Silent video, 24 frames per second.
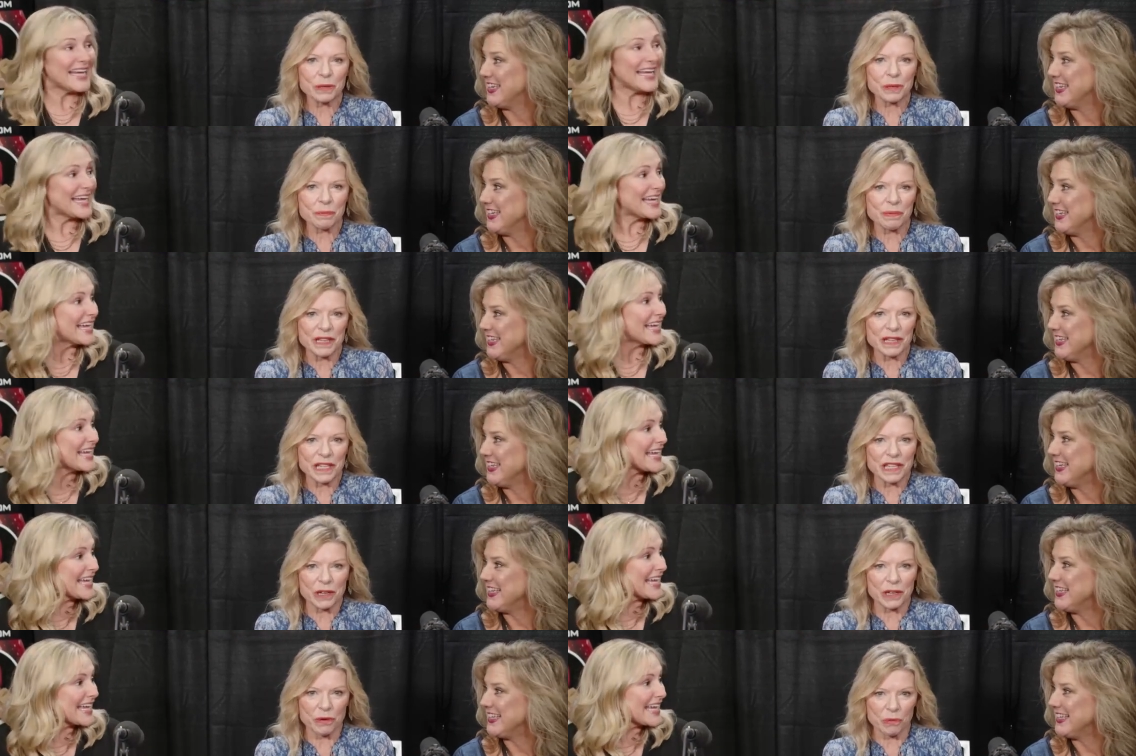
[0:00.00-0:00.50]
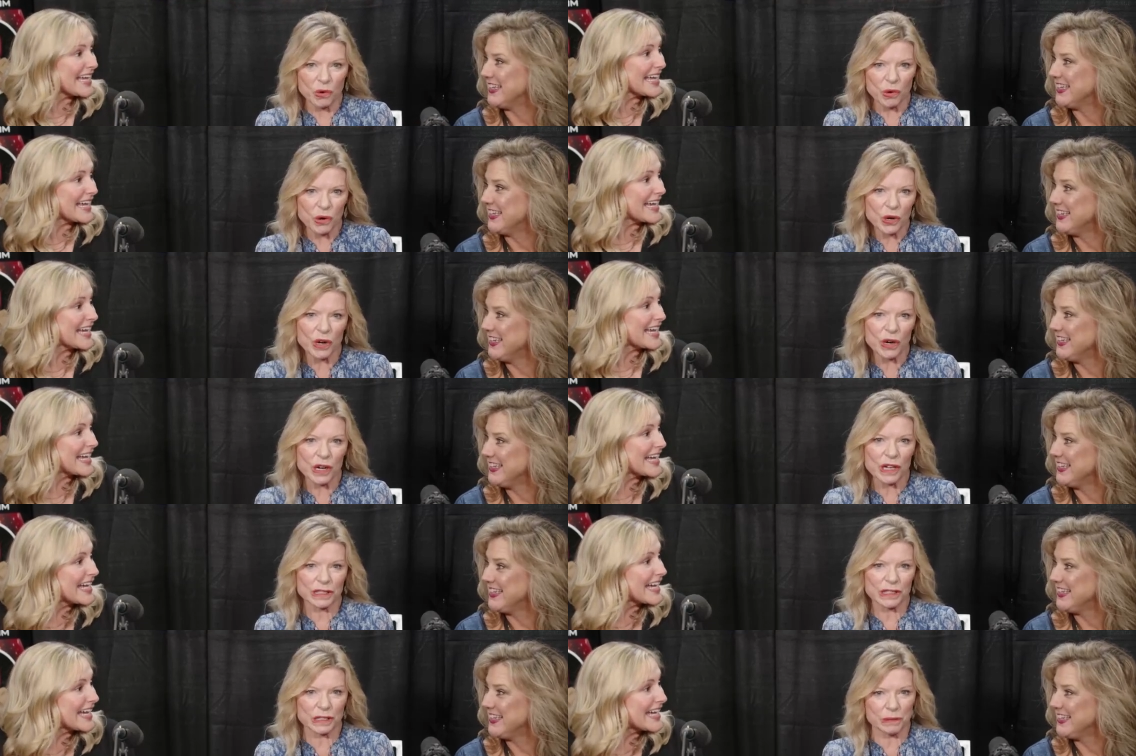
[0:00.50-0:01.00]
Speaker 1: be in the
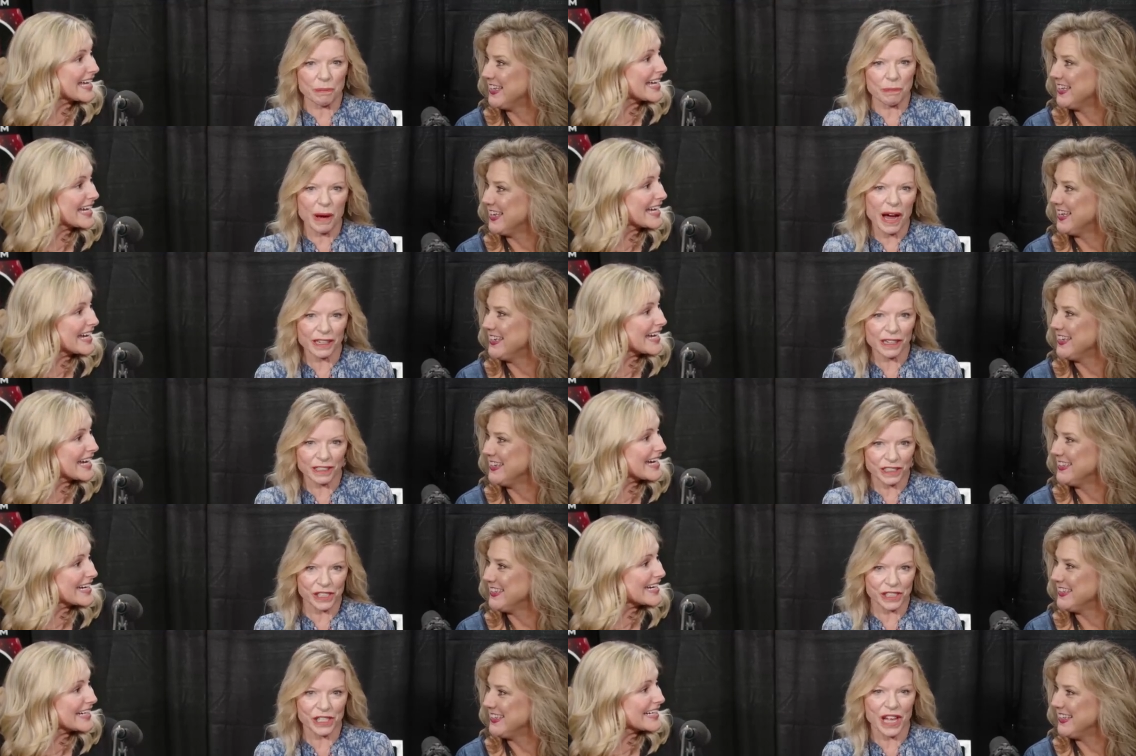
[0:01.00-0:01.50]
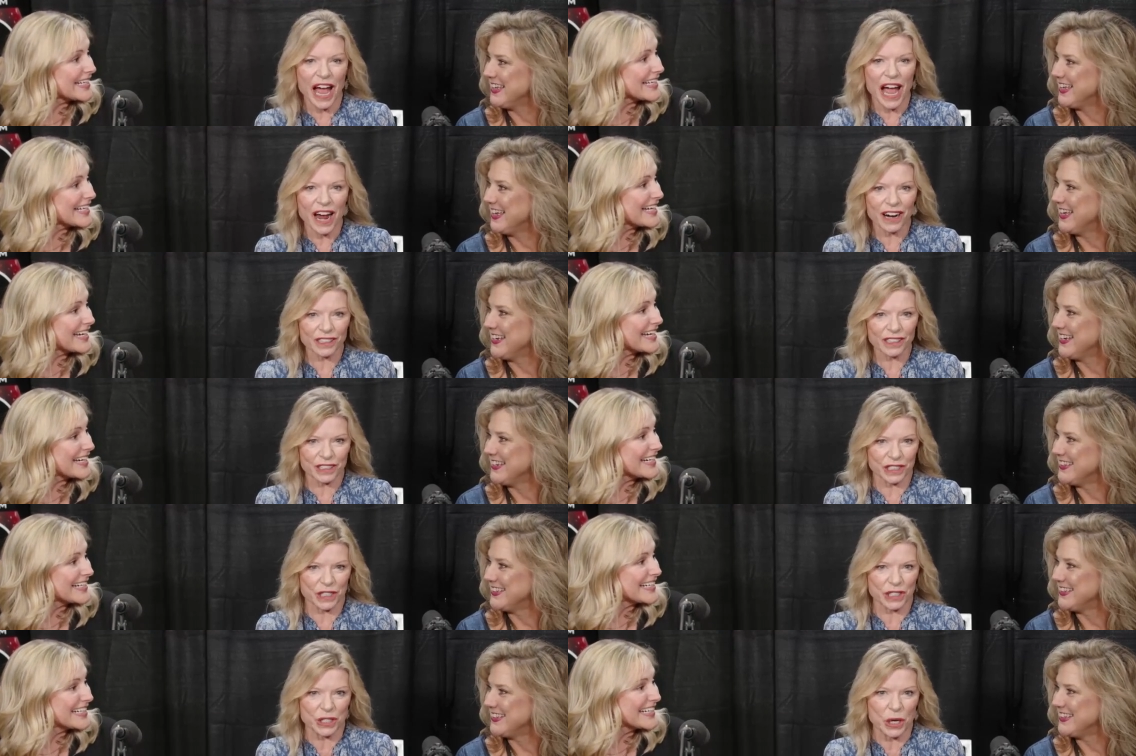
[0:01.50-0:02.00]
world's martial
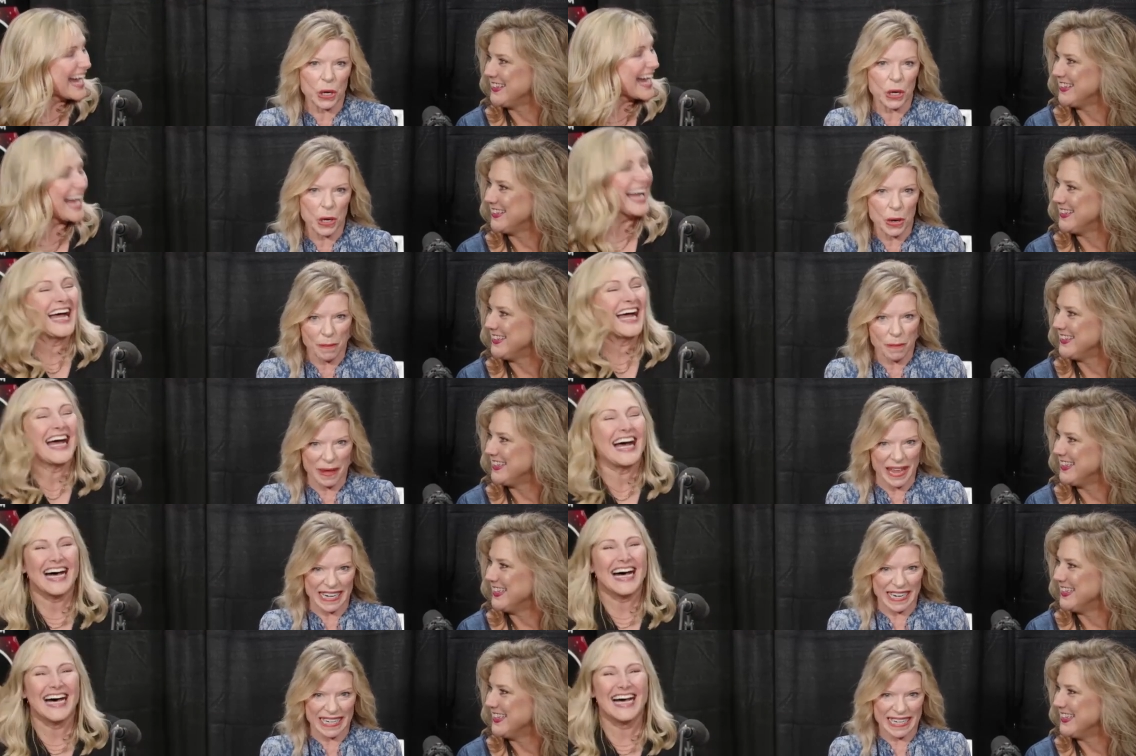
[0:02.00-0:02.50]
arts tournament.